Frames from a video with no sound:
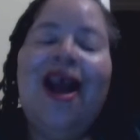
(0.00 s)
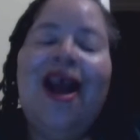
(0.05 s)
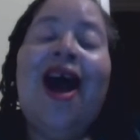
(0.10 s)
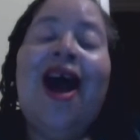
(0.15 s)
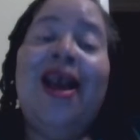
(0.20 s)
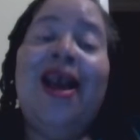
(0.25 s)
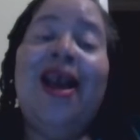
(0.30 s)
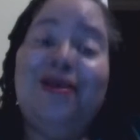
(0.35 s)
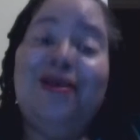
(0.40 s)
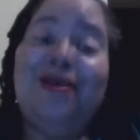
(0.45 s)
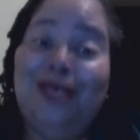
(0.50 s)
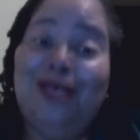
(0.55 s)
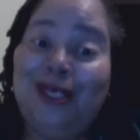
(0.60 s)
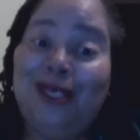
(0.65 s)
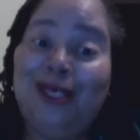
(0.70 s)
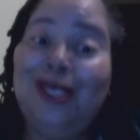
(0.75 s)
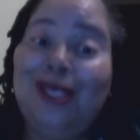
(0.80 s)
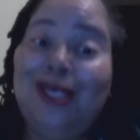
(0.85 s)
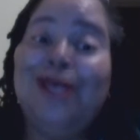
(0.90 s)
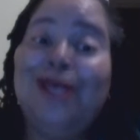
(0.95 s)
I have
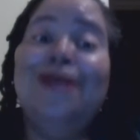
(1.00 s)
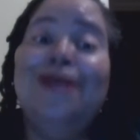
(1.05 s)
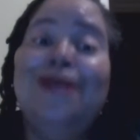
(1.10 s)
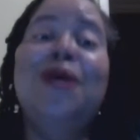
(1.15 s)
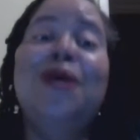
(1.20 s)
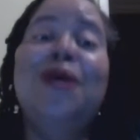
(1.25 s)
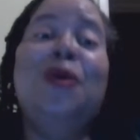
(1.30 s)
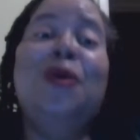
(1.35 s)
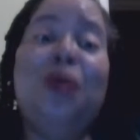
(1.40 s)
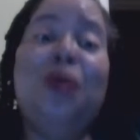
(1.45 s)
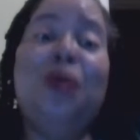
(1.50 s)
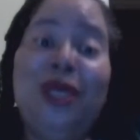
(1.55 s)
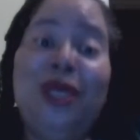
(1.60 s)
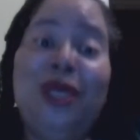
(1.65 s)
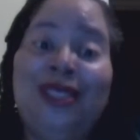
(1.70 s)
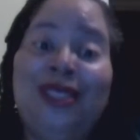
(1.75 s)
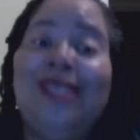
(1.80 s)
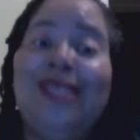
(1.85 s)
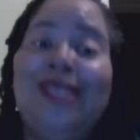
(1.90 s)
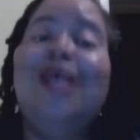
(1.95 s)
still
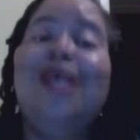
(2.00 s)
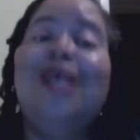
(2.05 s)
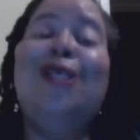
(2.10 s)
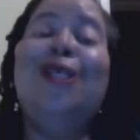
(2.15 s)
risen